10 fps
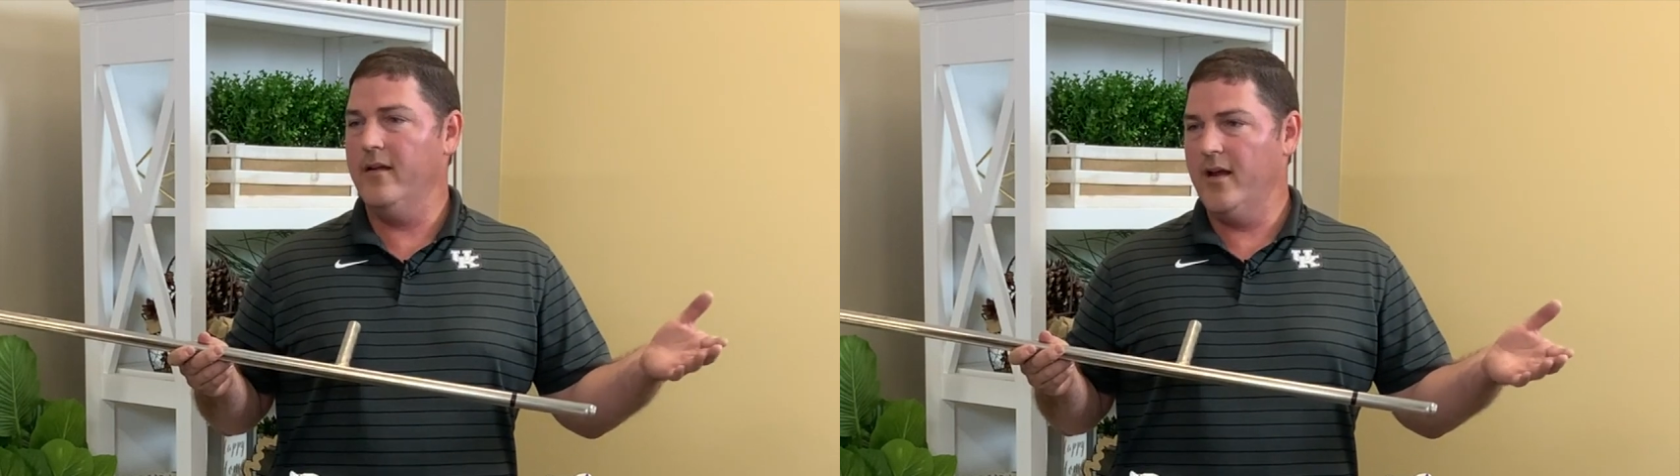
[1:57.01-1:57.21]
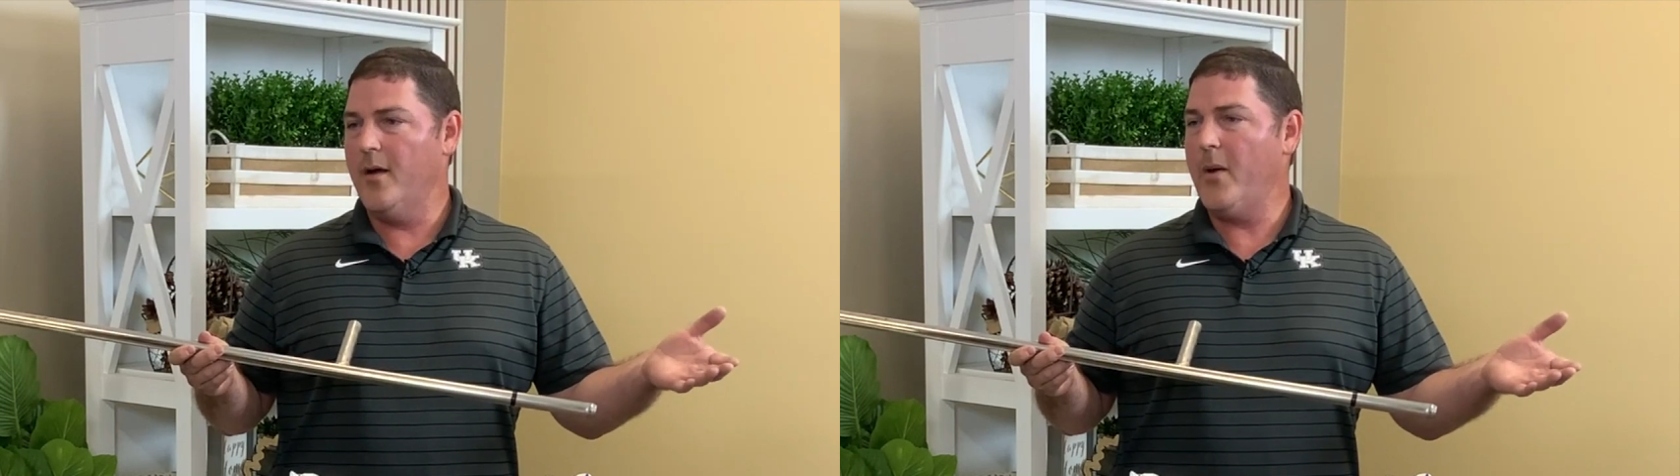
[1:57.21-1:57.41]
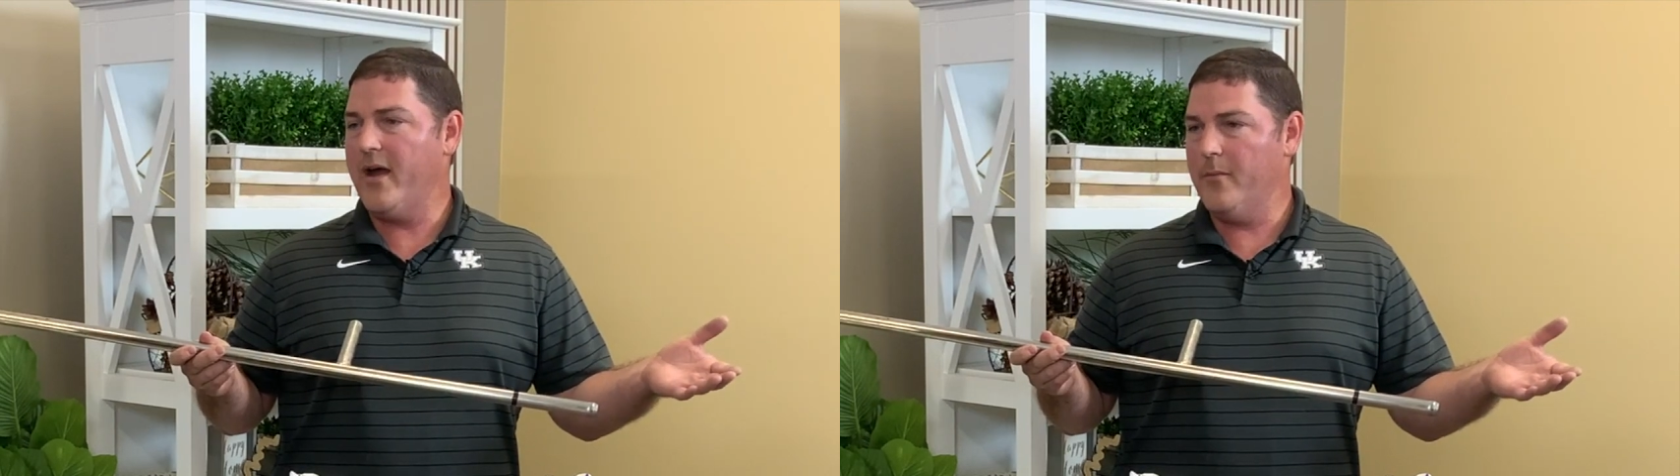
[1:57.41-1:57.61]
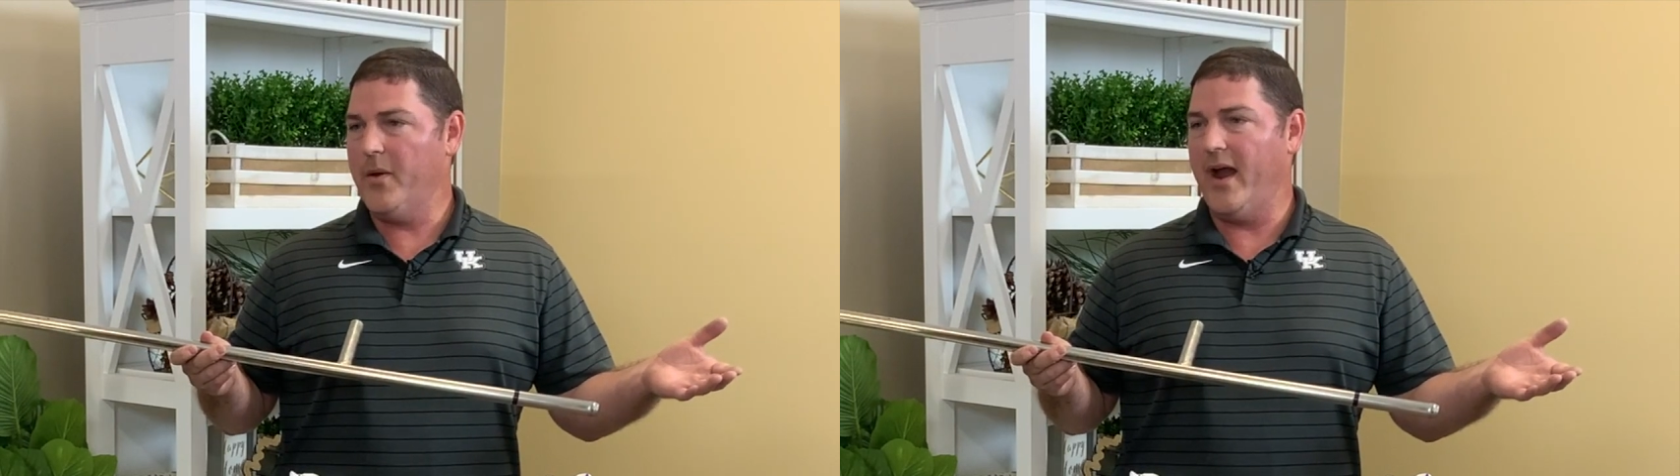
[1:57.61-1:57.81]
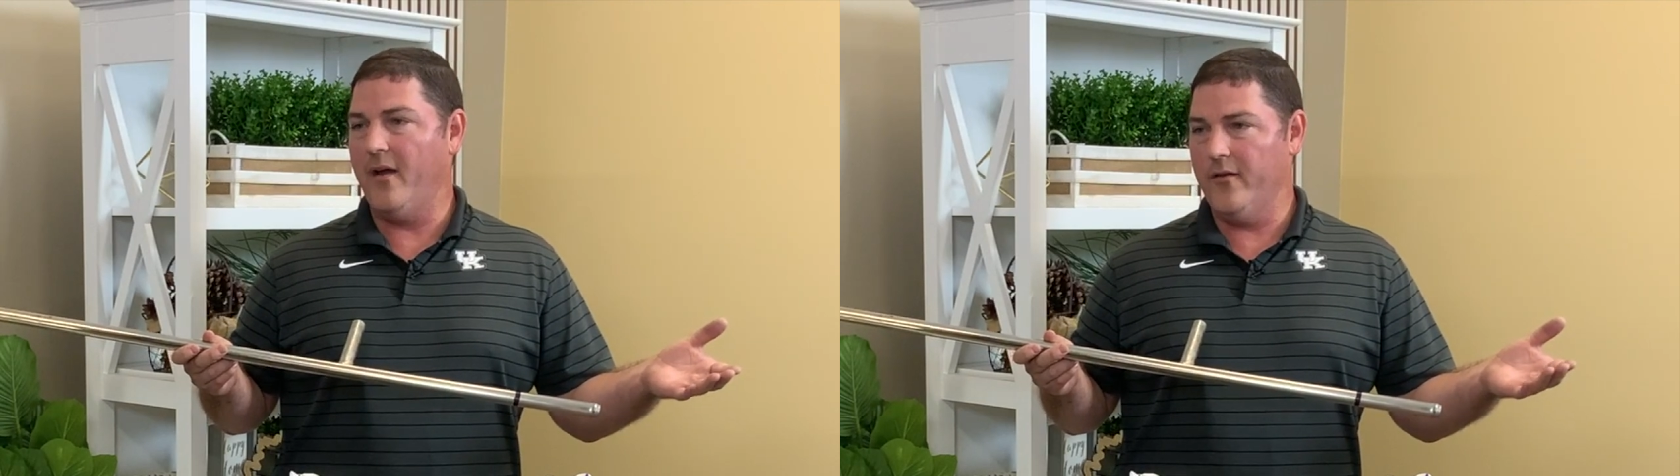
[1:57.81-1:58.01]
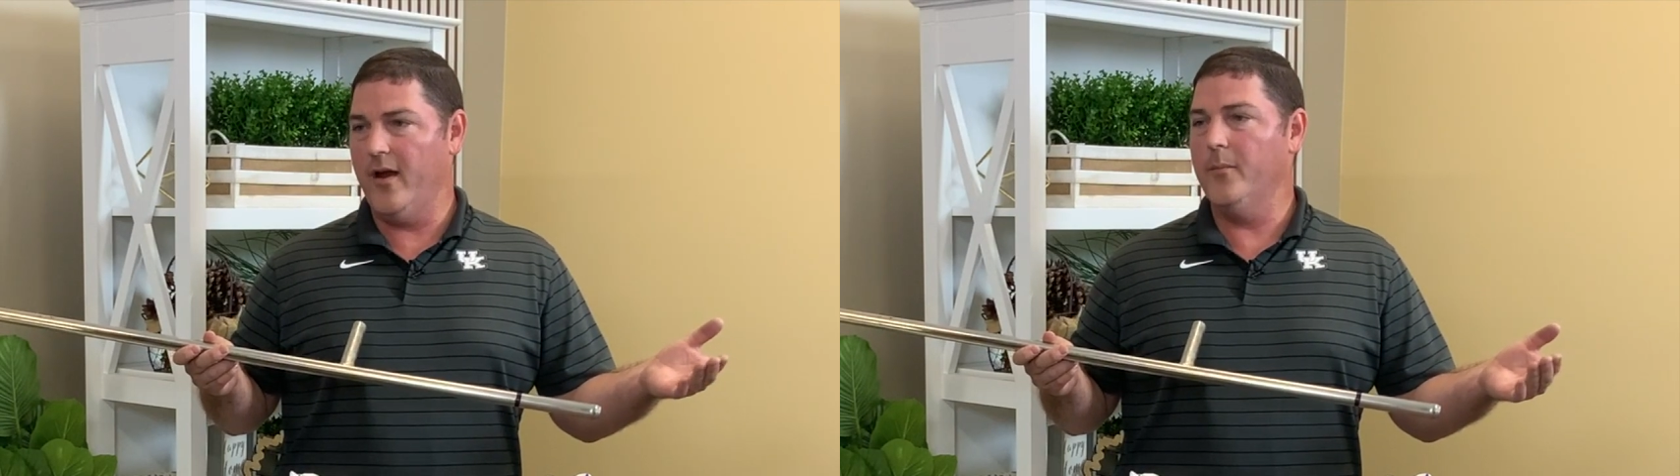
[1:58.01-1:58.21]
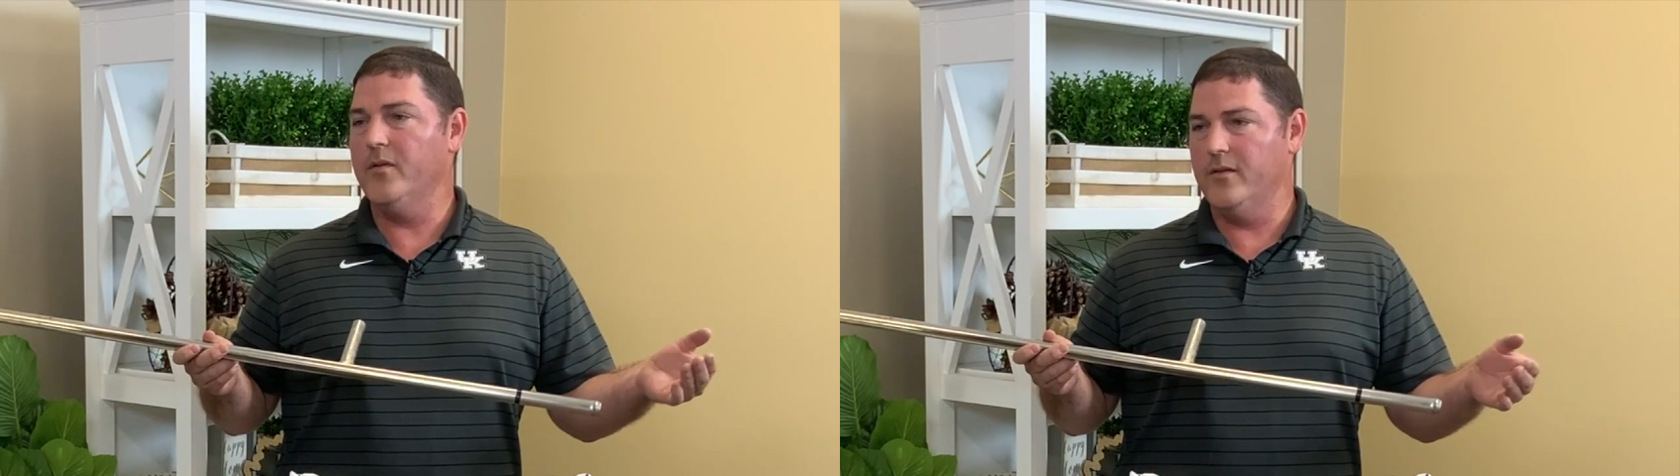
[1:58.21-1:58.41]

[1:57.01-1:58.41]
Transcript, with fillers: about a pound up to